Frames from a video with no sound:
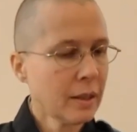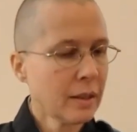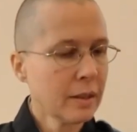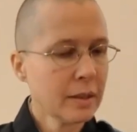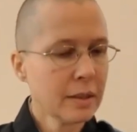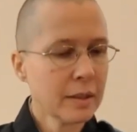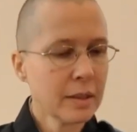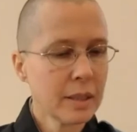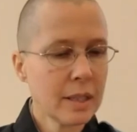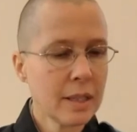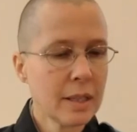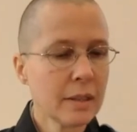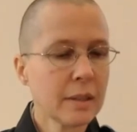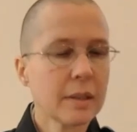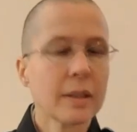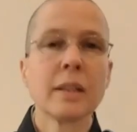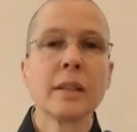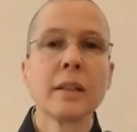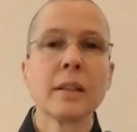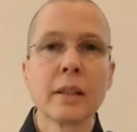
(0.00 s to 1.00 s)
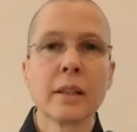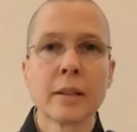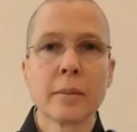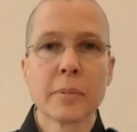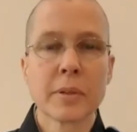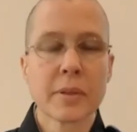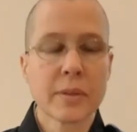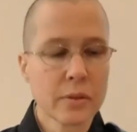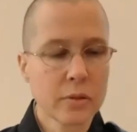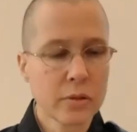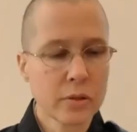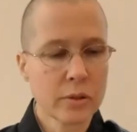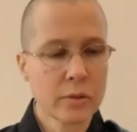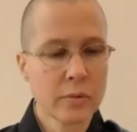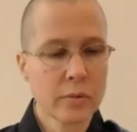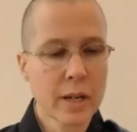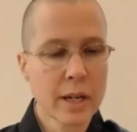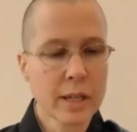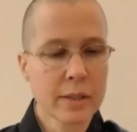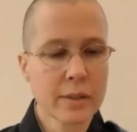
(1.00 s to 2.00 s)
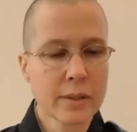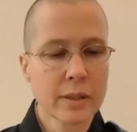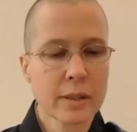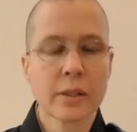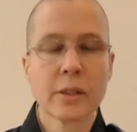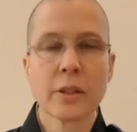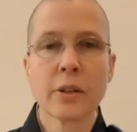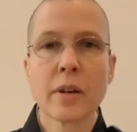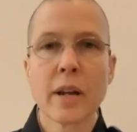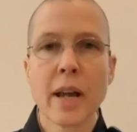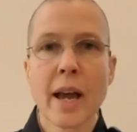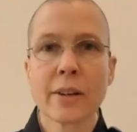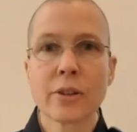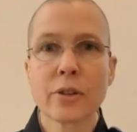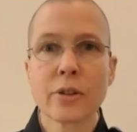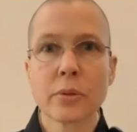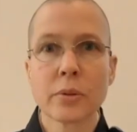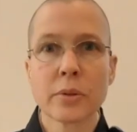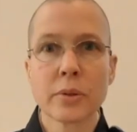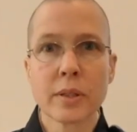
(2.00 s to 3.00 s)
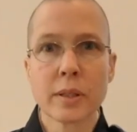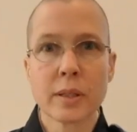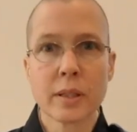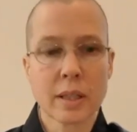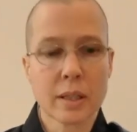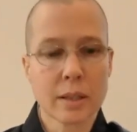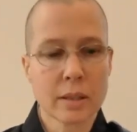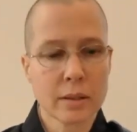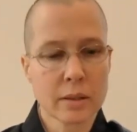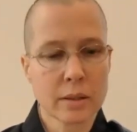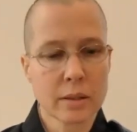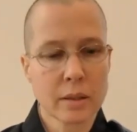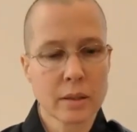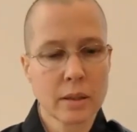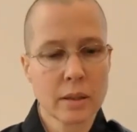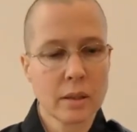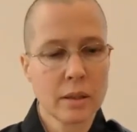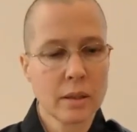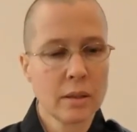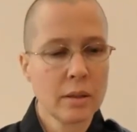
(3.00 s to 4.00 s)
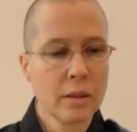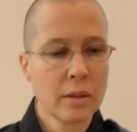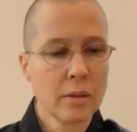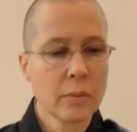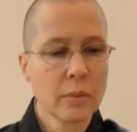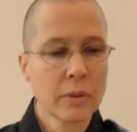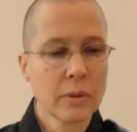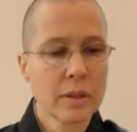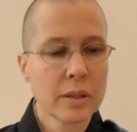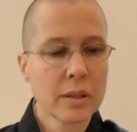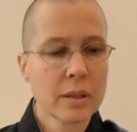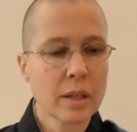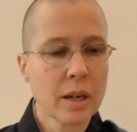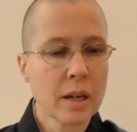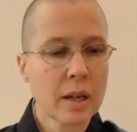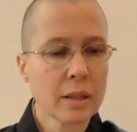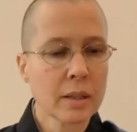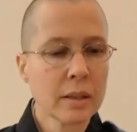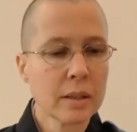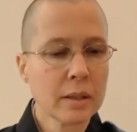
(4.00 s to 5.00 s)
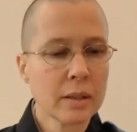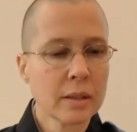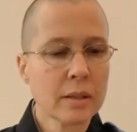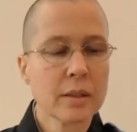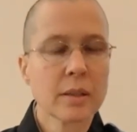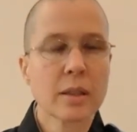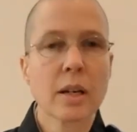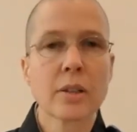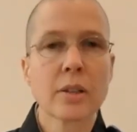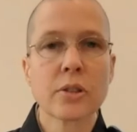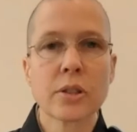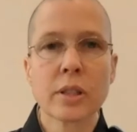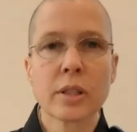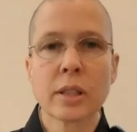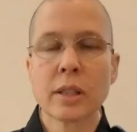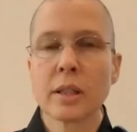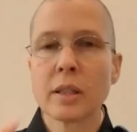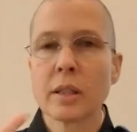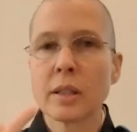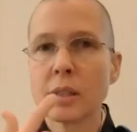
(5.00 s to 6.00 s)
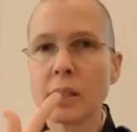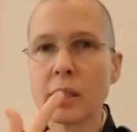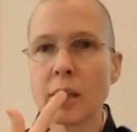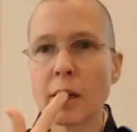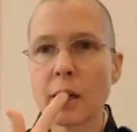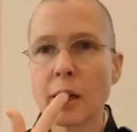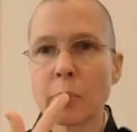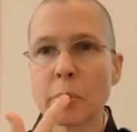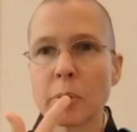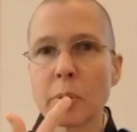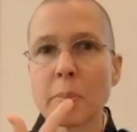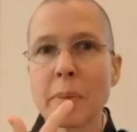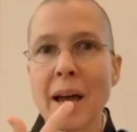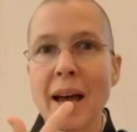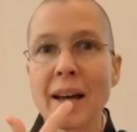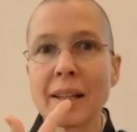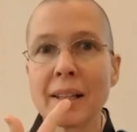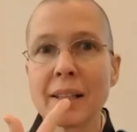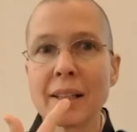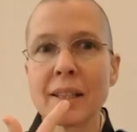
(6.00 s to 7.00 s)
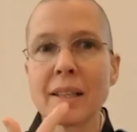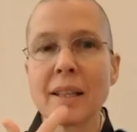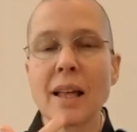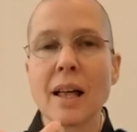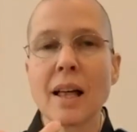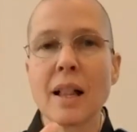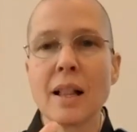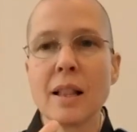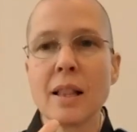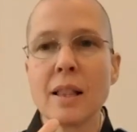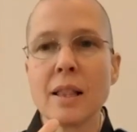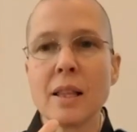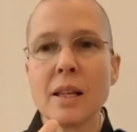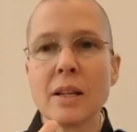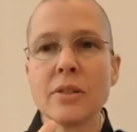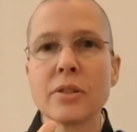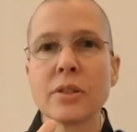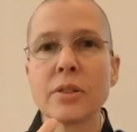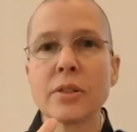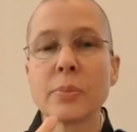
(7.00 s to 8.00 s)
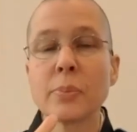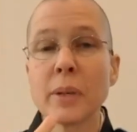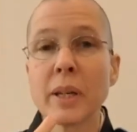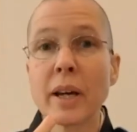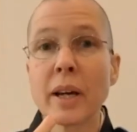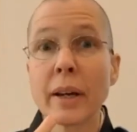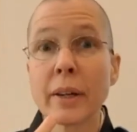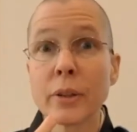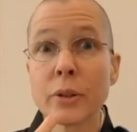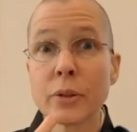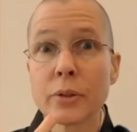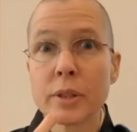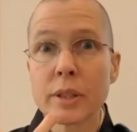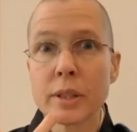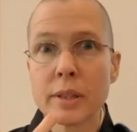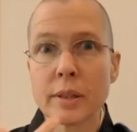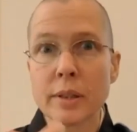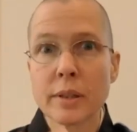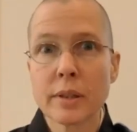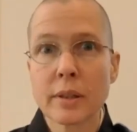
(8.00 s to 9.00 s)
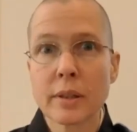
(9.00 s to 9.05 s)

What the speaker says: The teeth and lips should rest in their natural state, with the tongue touching the upper palate, just behind your teeth.